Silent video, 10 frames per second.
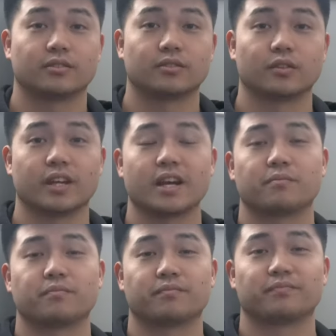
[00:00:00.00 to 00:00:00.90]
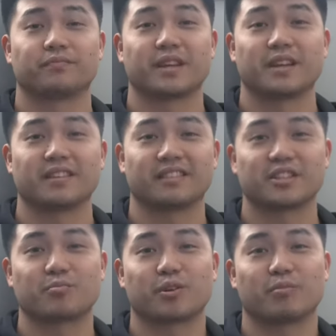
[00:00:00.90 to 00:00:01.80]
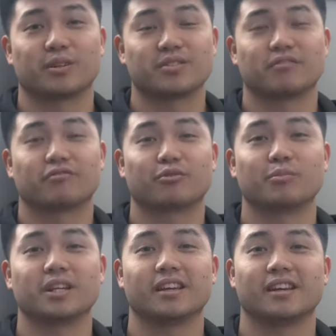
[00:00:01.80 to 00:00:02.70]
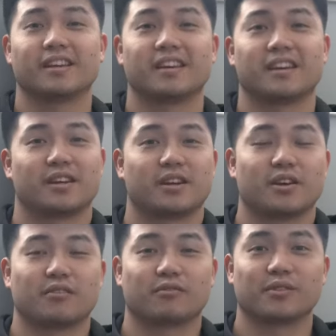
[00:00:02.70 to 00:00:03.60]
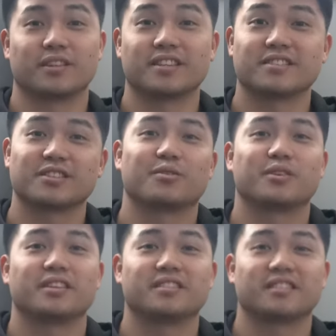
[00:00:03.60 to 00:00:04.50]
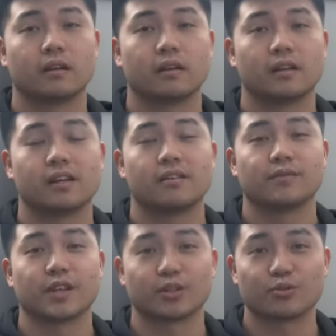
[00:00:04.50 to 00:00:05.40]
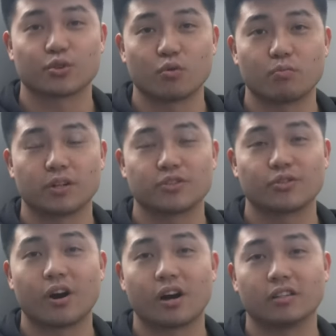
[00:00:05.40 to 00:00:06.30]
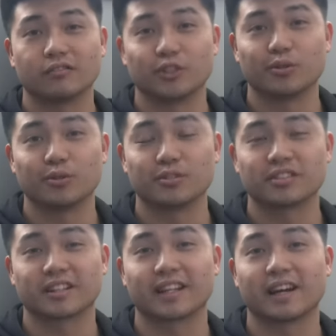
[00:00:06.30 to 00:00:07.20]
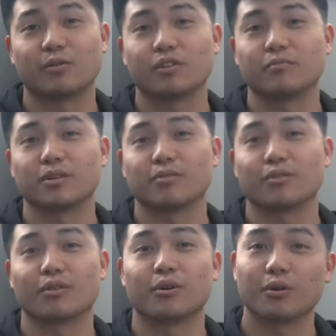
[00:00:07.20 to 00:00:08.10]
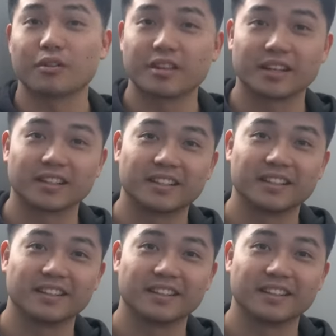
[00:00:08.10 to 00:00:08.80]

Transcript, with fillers: So, yeah, that's pretty much it for me for this series. Thank you so much to all of you who stuck it out with me through the whole thing